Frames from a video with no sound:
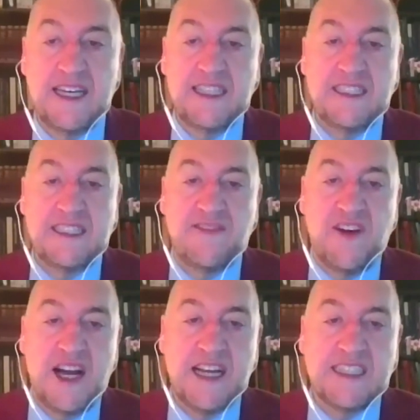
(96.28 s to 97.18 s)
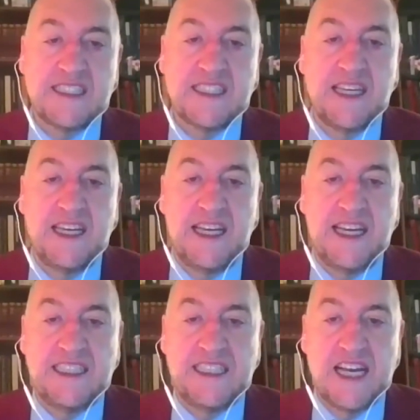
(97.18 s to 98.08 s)
defines
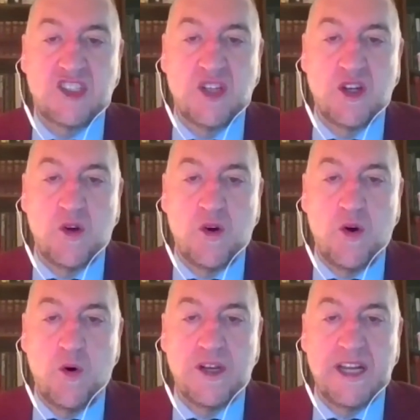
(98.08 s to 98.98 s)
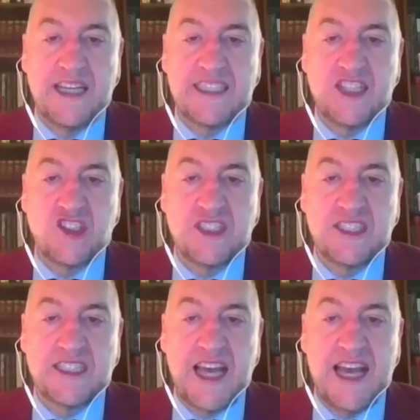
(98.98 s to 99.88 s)
international
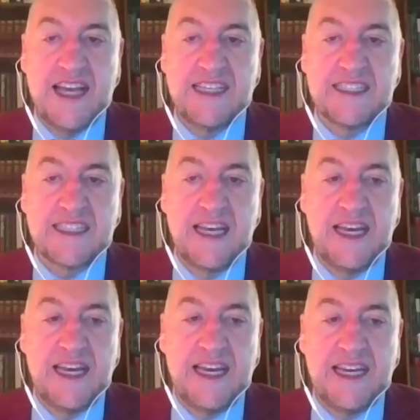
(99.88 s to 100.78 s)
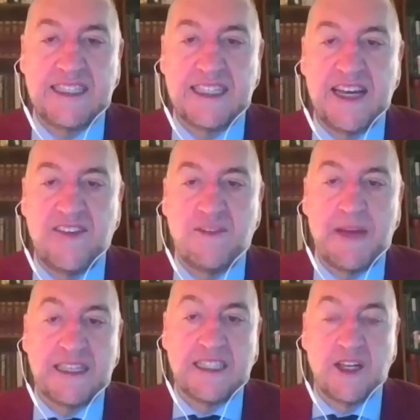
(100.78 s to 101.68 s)
organizations as
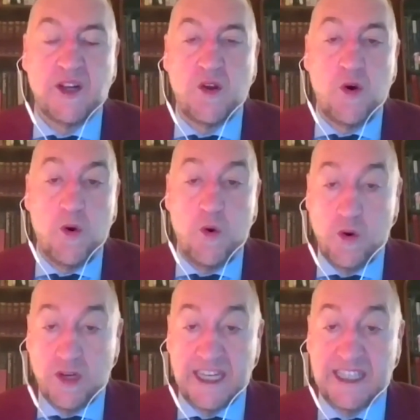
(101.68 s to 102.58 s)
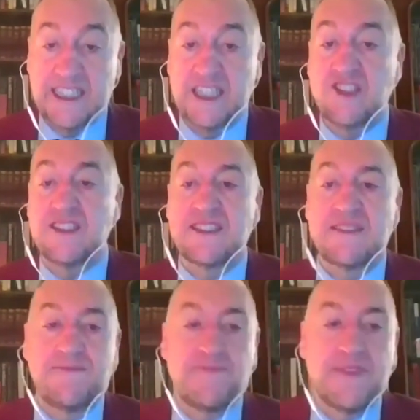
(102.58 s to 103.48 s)
intergovernmental organizations.
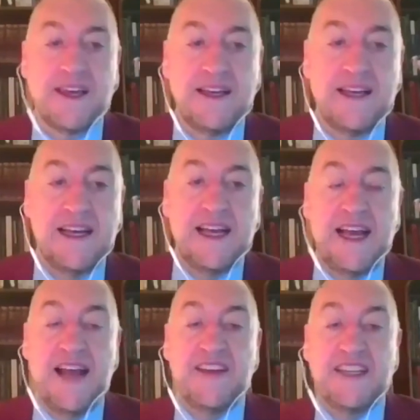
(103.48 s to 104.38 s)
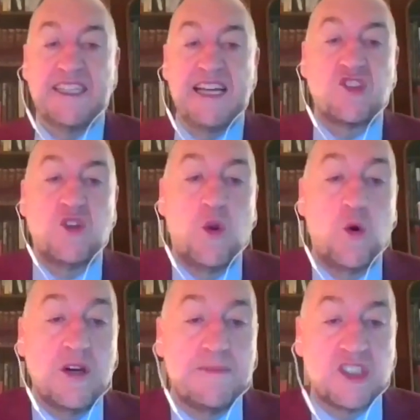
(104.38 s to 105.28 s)
And the International Law
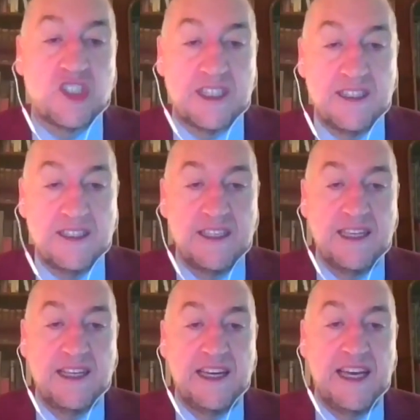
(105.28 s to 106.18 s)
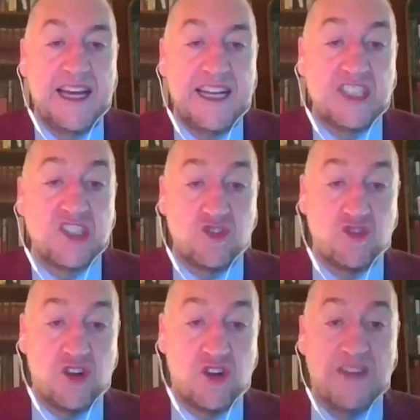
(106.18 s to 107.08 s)
Commission, in its
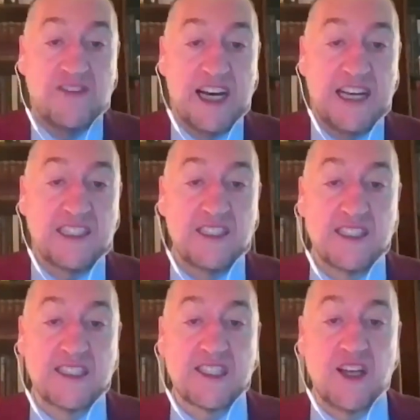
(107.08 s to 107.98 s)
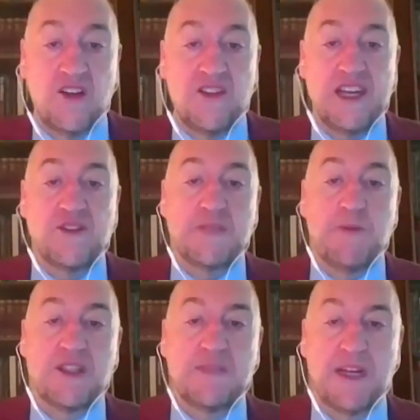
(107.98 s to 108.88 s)
draft articles on the
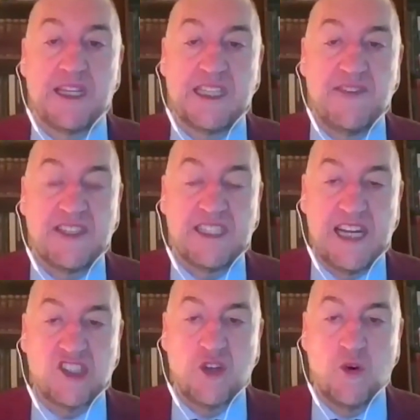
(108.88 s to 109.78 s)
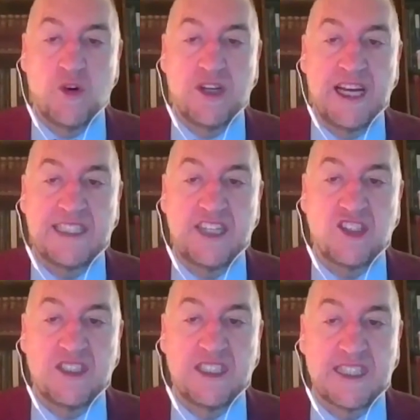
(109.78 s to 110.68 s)
responsibility of international
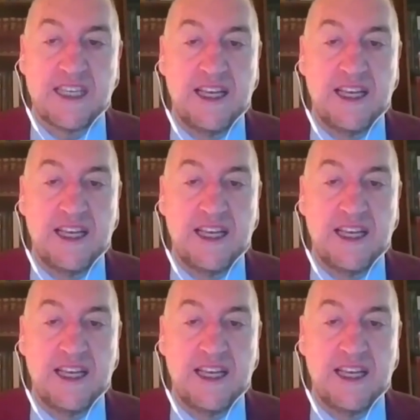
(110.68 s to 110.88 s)
organizations,